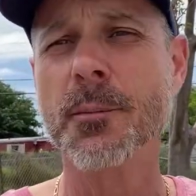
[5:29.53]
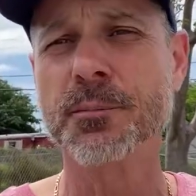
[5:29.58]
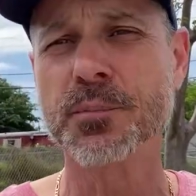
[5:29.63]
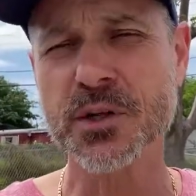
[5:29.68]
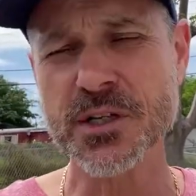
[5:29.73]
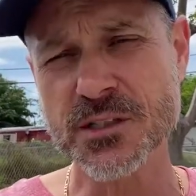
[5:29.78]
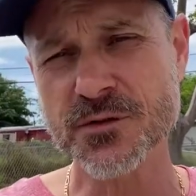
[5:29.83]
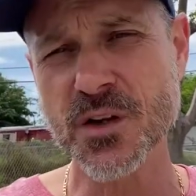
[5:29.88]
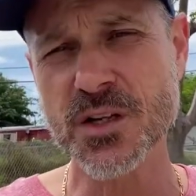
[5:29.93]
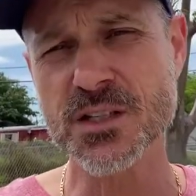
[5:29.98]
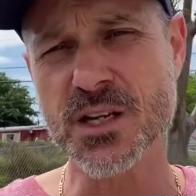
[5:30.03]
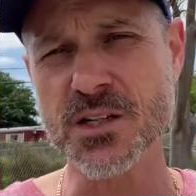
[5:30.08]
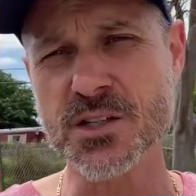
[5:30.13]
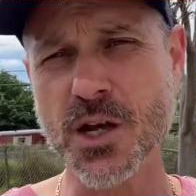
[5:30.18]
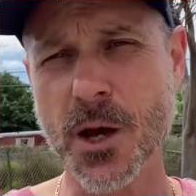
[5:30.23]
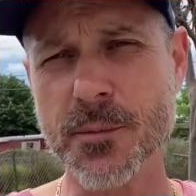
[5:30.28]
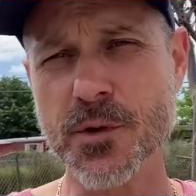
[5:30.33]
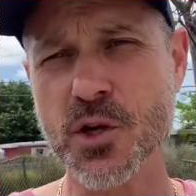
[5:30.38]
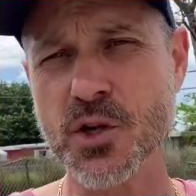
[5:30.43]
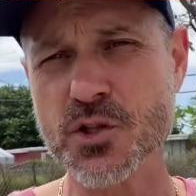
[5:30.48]
please visit
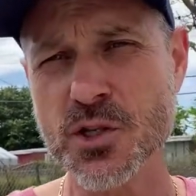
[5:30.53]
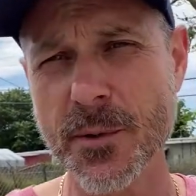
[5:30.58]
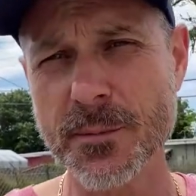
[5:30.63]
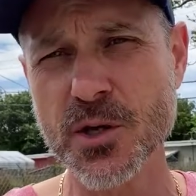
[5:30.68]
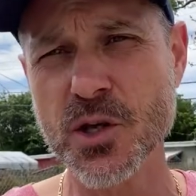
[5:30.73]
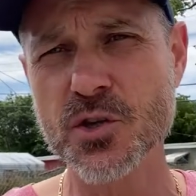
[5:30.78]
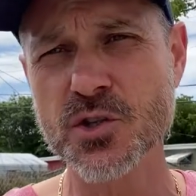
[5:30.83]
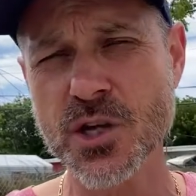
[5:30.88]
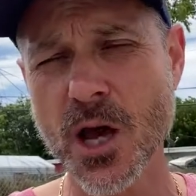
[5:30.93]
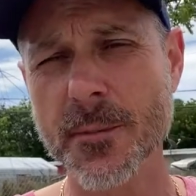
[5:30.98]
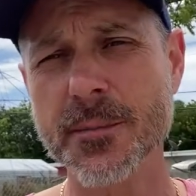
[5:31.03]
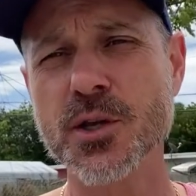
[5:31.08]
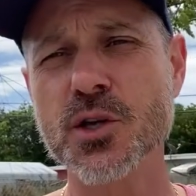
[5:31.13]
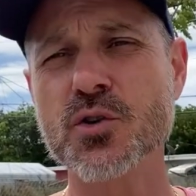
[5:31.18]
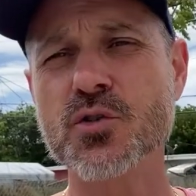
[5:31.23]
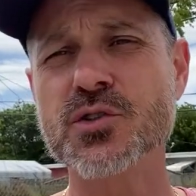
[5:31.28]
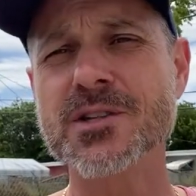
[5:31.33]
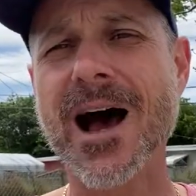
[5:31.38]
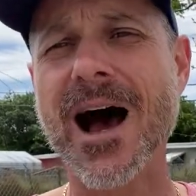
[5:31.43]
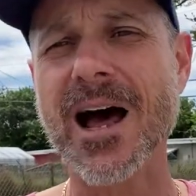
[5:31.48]

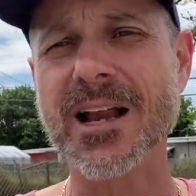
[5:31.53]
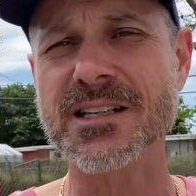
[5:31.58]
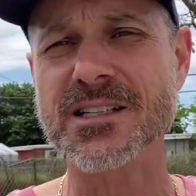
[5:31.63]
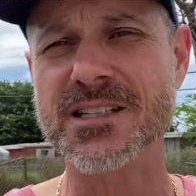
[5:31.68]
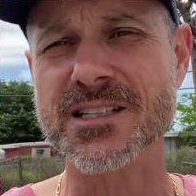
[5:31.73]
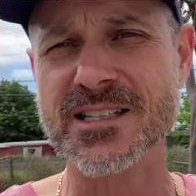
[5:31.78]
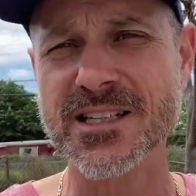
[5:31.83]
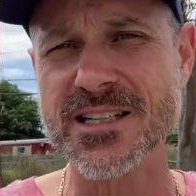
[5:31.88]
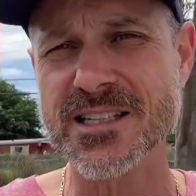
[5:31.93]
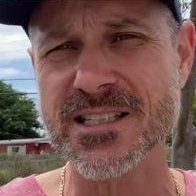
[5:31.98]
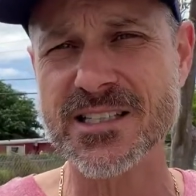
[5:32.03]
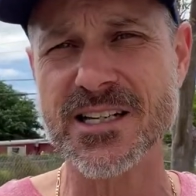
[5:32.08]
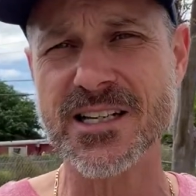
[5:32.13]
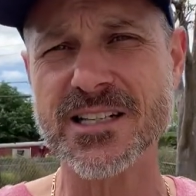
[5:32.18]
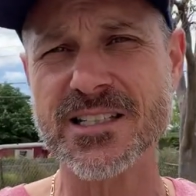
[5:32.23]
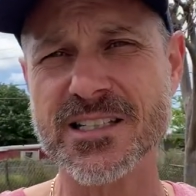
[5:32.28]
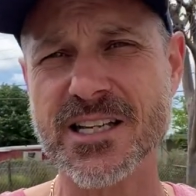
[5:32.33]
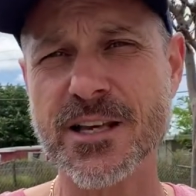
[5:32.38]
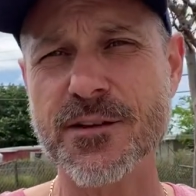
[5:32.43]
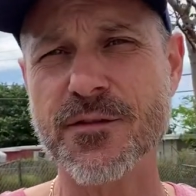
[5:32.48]

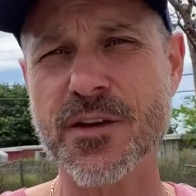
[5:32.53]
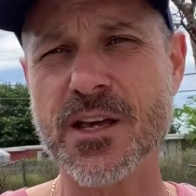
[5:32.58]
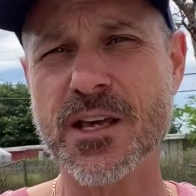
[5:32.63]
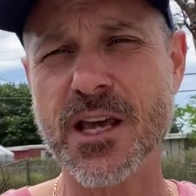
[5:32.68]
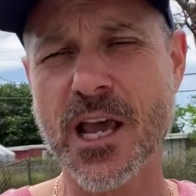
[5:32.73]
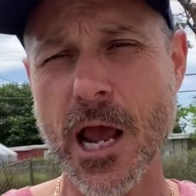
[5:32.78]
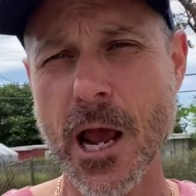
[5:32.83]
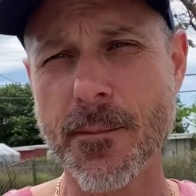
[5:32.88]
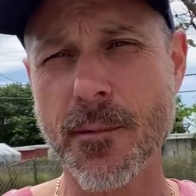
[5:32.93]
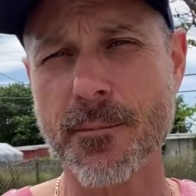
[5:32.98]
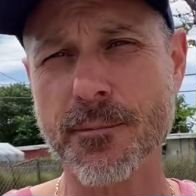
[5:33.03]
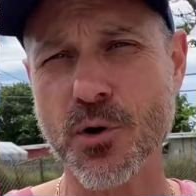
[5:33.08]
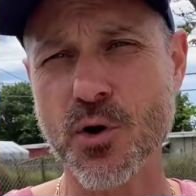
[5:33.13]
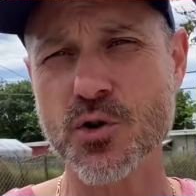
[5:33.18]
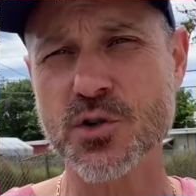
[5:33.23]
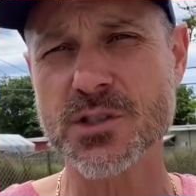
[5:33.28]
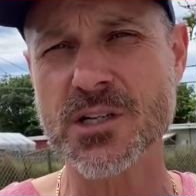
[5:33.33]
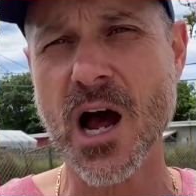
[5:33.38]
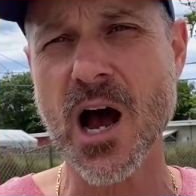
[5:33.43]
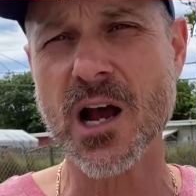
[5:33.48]

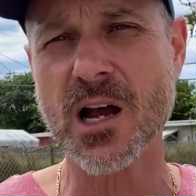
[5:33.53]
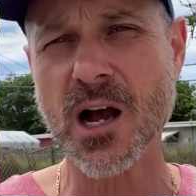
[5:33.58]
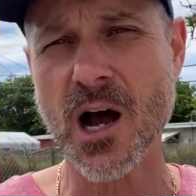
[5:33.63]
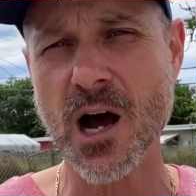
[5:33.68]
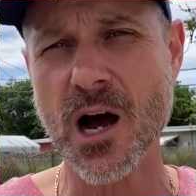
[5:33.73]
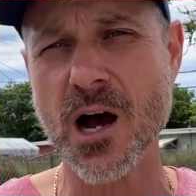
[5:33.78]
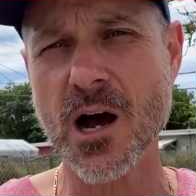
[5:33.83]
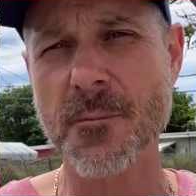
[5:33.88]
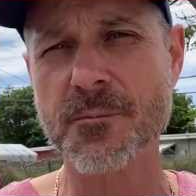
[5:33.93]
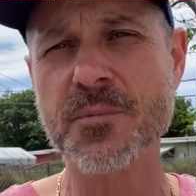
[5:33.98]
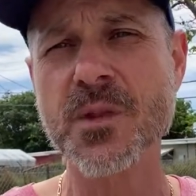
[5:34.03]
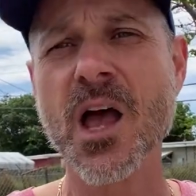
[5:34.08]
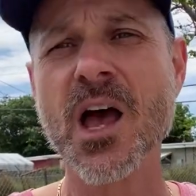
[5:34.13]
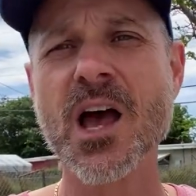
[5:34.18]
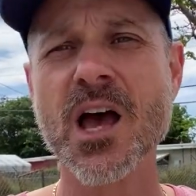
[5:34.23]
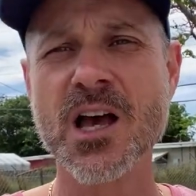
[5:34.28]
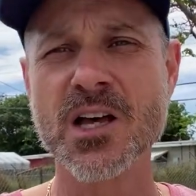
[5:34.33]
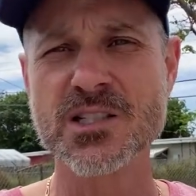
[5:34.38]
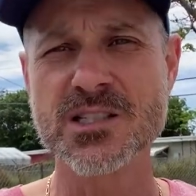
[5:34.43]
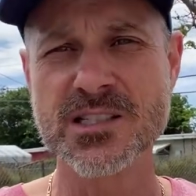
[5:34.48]
www.cctvcamerapros.com
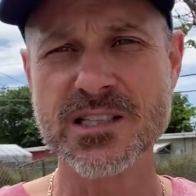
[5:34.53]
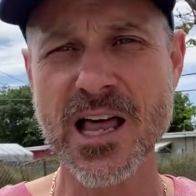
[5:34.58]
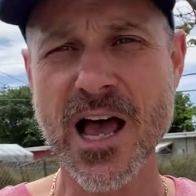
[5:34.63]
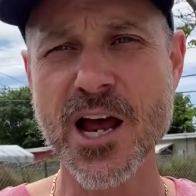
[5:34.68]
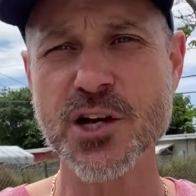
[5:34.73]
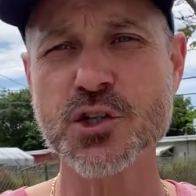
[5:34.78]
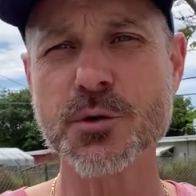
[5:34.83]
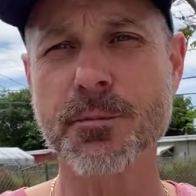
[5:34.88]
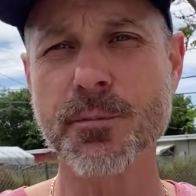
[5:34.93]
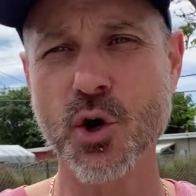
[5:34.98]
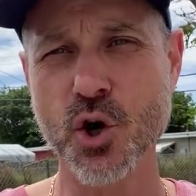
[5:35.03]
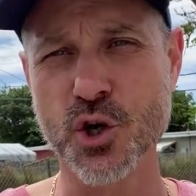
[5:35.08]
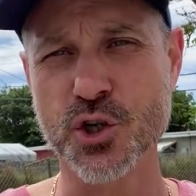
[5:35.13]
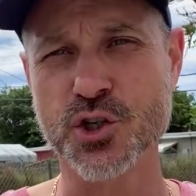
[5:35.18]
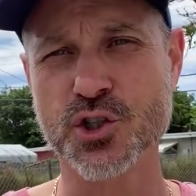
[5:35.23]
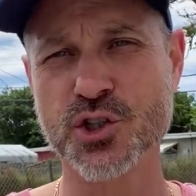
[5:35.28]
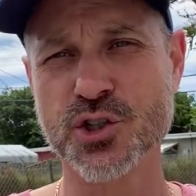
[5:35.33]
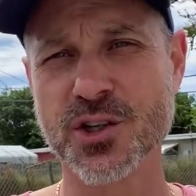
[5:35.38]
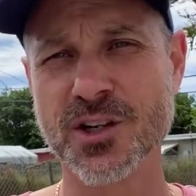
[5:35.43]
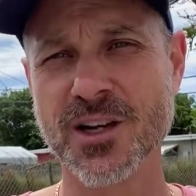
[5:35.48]
slash
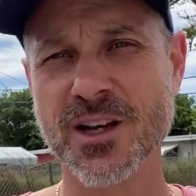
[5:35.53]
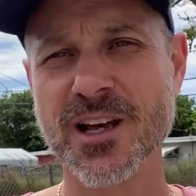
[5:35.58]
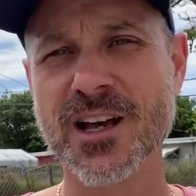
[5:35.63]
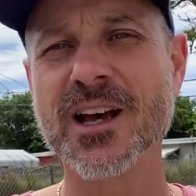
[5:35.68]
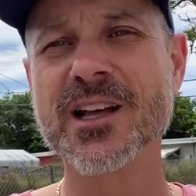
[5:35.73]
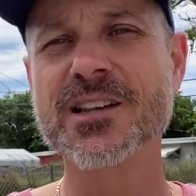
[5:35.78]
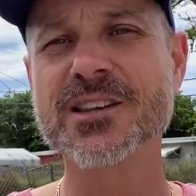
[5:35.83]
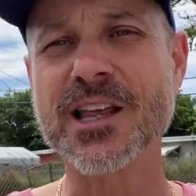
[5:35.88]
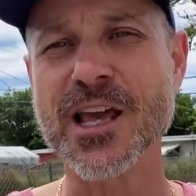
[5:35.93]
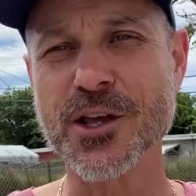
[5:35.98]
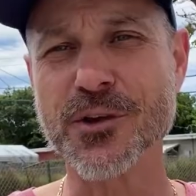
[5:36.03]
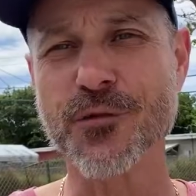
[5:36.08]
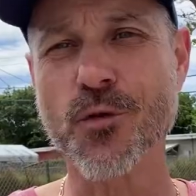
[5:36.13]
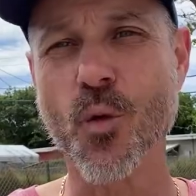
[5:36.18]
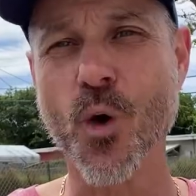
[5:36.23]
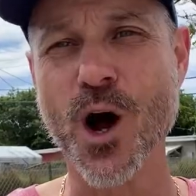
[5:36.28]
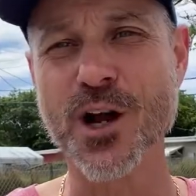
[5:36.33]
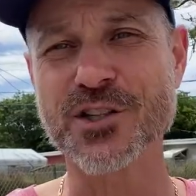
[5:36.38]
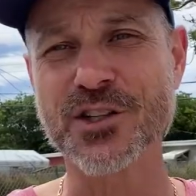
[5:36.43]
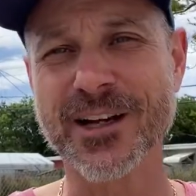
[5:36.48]
push. Thank you for
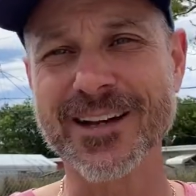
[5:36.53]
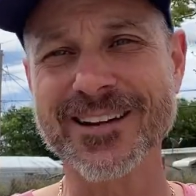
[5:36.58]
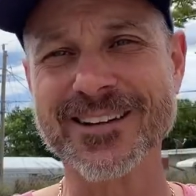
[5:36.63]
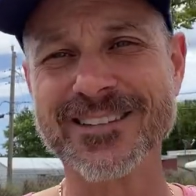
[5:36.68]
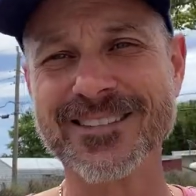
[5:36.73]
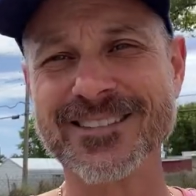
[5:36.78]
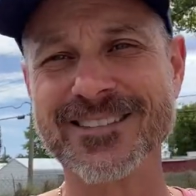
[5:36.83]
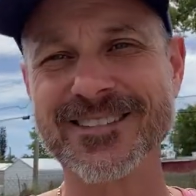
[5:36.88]
watching.